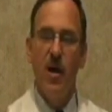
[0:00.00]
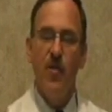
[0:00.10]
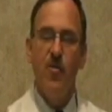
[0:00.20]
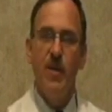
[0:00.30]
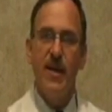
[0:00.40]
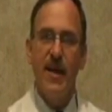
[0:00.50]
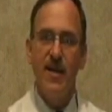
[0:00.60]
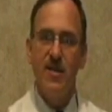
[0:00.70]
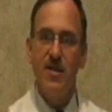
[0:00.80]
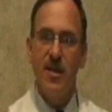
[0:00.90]
other
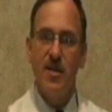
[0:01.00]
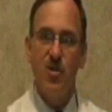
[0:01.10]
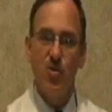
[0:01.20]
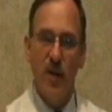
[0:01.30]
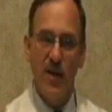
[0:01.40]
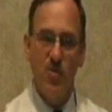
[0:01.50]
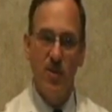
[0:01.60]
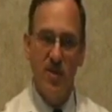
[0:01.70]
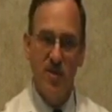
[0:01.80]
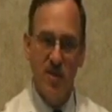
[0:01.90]
medications that interact
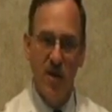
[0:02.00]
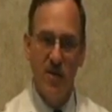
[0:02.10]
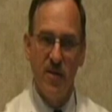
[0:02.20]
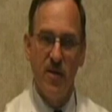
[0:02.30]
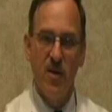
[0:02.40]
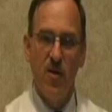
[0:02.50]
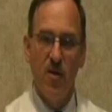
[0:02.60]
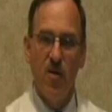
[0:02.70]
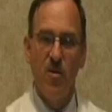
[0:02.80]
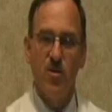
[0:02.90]
with the sun
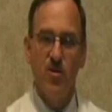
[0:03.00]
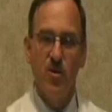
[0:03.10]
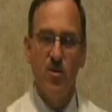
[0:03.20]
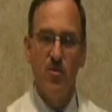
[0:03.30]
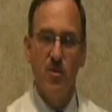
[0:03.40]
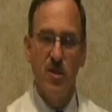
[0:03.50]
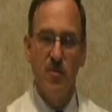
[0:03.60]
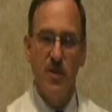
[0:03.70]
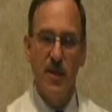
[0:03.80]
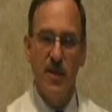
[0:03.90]
are also known to
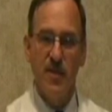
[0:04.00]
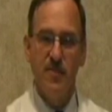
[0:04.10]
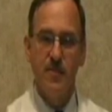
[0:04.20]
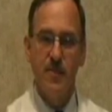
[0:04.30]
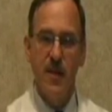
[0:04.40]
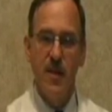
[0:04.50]
precipitate it.